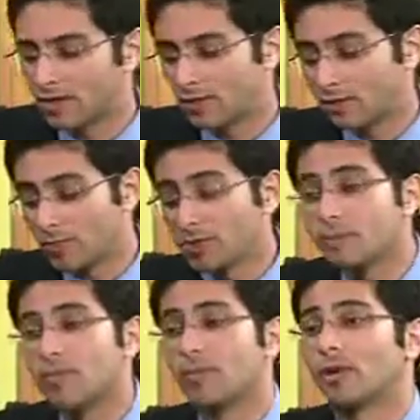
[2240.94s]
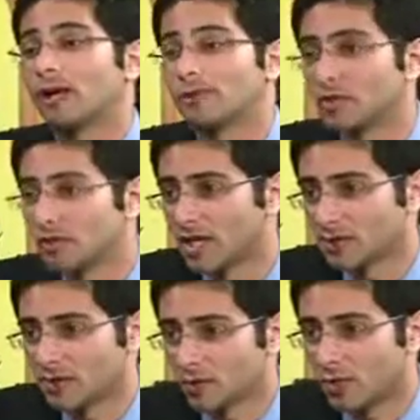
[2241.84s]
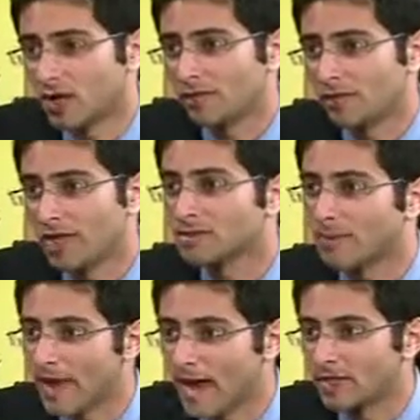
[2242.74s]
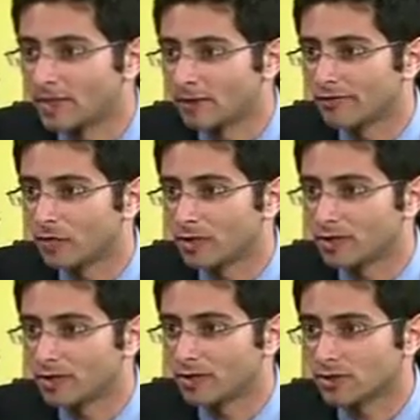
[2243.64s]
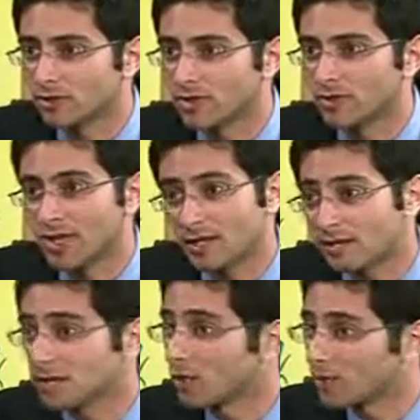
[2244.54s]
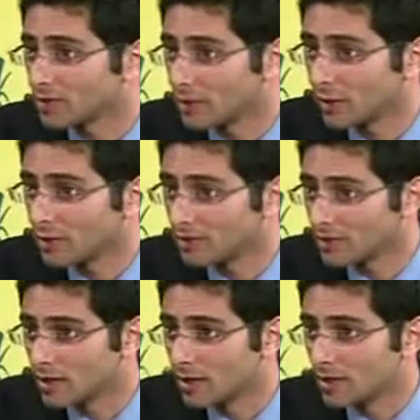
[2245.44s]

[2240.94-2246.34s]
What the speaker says: Most people bring up 2012 as a bad year for traditional marriage, and in some ways it was.